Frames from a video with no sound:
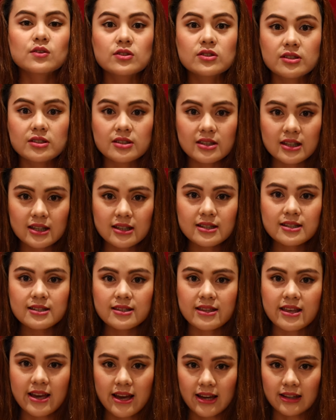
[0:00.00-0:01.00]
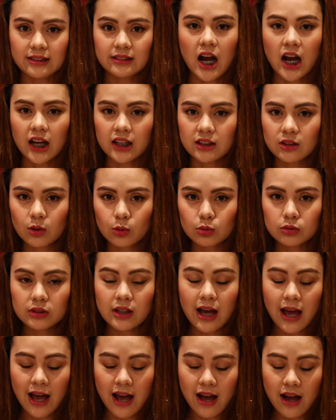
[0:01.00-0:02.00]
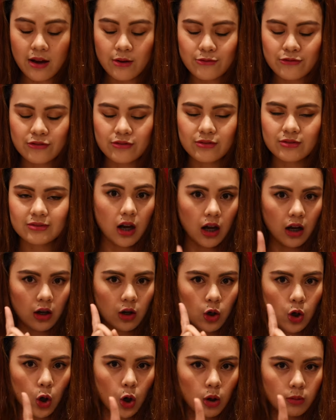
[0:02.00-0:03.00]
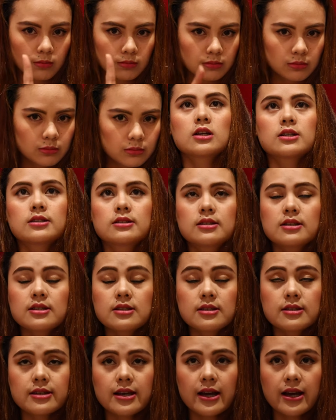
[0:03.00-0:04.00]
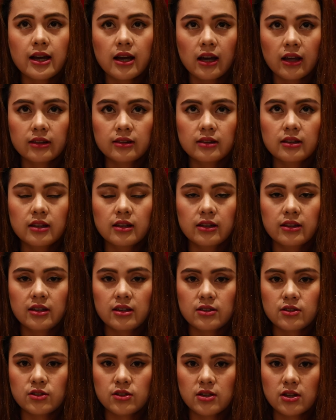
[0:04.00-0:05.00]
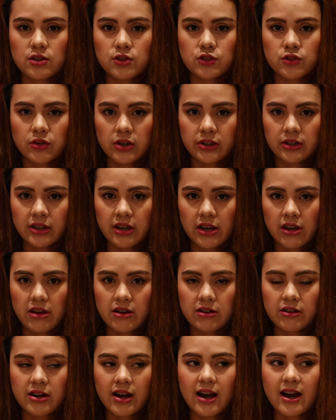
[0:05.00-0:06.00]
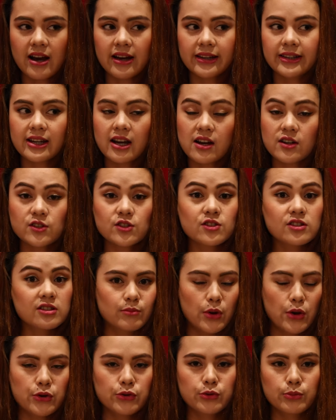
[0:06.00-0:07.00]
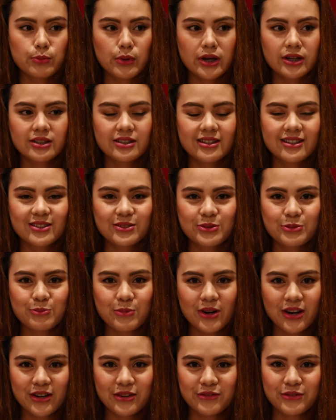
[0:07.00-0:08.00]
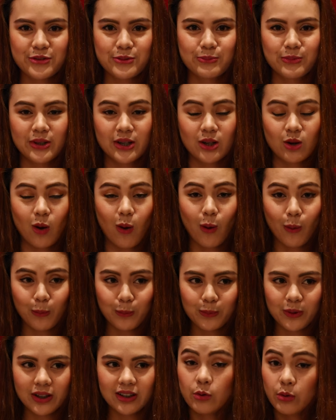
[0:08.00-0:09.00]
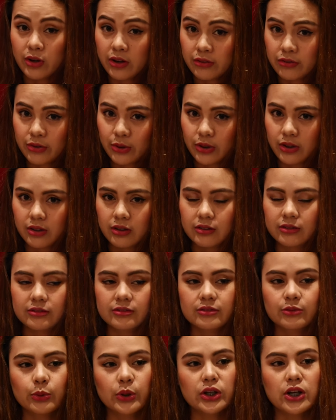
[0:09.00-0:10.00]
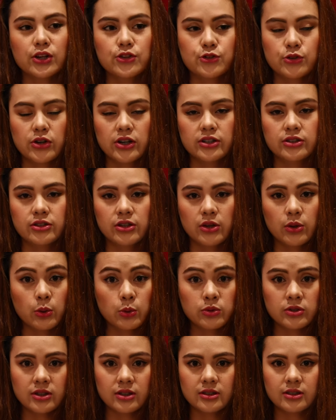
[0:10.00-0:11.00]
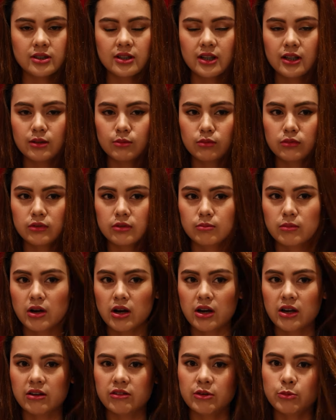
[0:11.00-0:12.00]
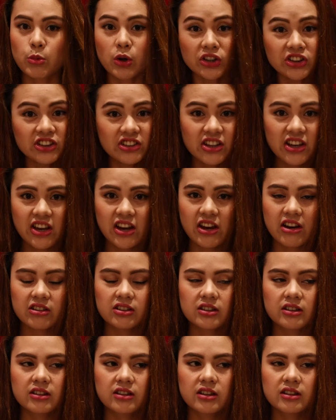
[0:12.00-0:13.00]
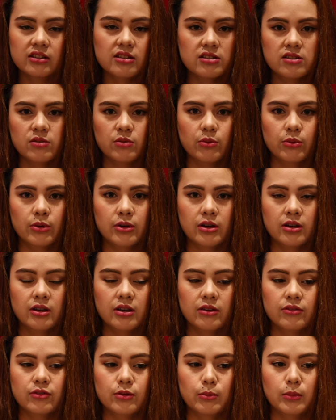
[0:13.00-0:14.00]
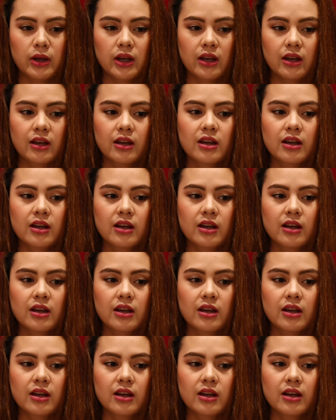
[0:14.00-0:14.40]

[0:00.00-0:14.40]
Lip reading: Since then, I don't have a comb. Since I had this straight hair, I asked my roommate to buy for me a comb. However, when I tried to use it in my rebonded hair, it doesn't work for me.